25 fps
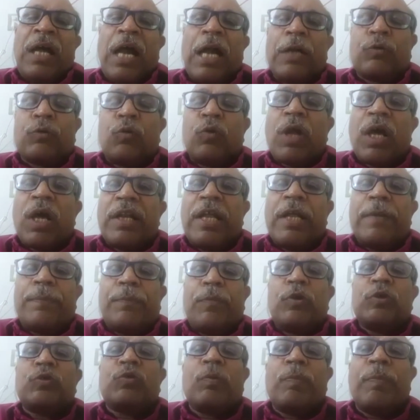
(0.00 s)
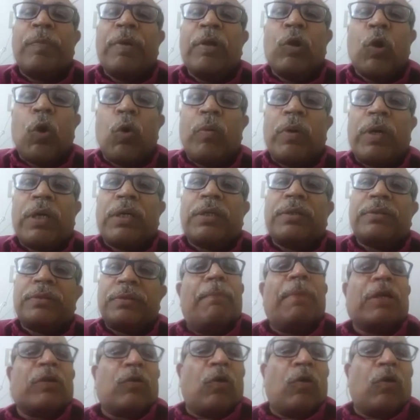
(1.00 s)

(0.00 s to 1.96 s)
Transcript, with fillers: at U DAN airports would be lower. But